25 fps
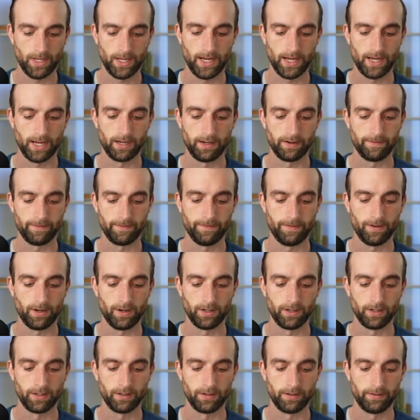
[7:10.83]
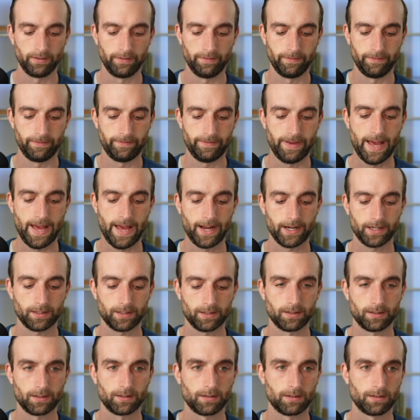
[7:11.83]
and fun
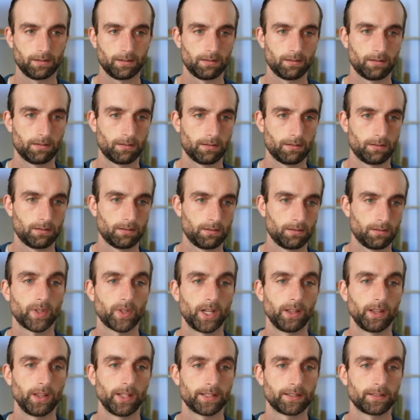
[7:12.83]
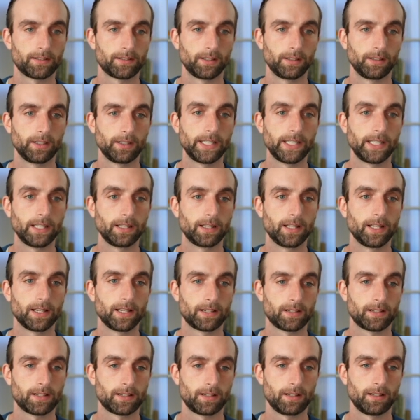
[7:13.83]
facts. And let's delete
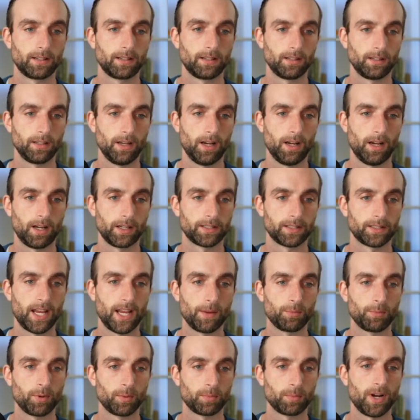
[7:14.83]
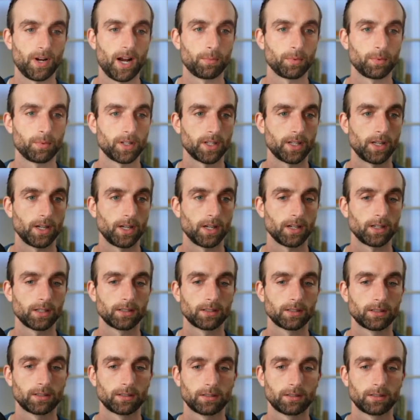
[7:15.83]
this uh, example property here.